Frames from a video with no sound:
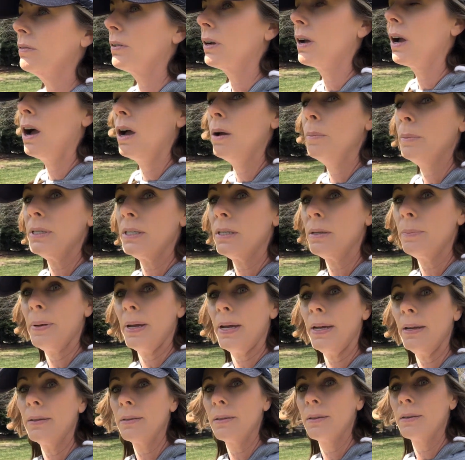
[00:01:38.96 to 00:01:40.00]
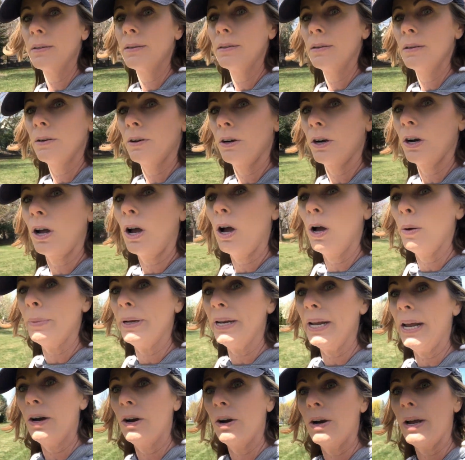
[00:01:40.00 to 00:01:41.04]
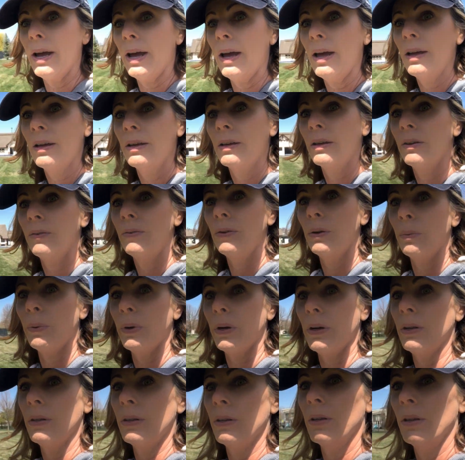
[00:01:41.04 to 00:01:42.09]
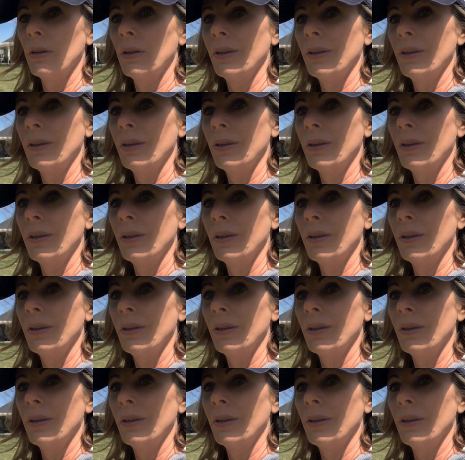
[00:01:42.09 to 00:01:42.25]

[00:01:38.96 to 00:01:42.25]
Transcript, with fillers: of a common space, or a common area, if you will.